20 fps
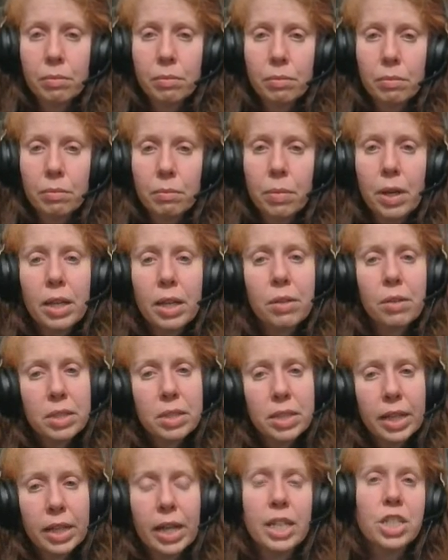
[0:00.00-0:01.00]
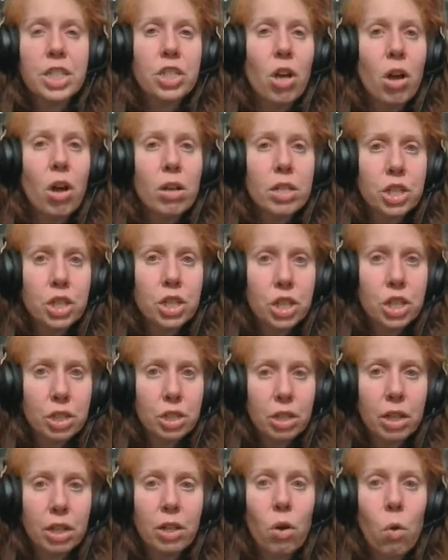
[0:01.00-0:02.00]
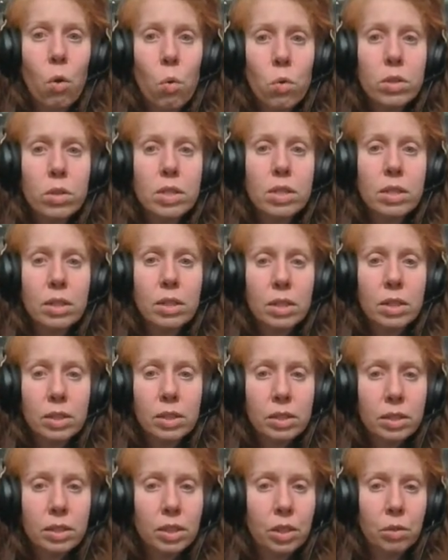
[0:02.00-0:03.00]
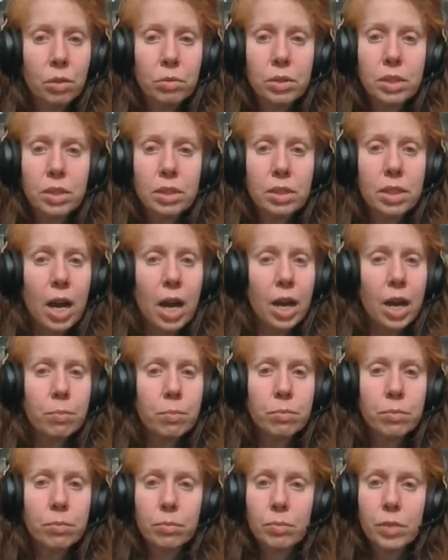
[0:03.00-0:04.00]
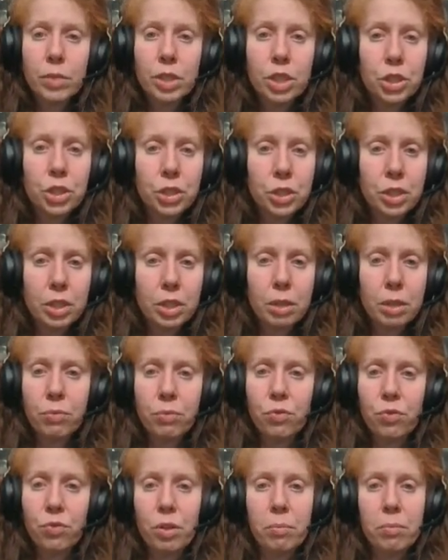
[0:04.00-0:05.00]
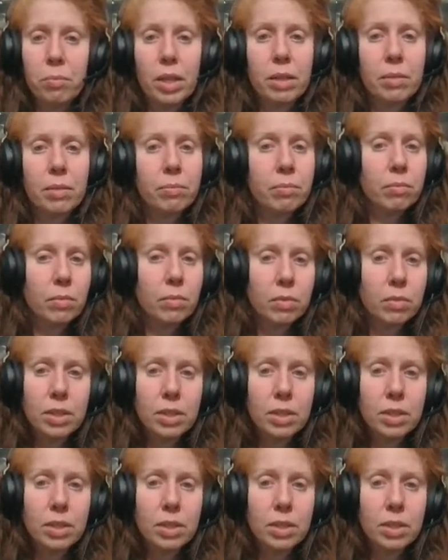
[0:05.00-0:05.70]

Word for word: but it was like I saw a sh an old, you know, time ship from like the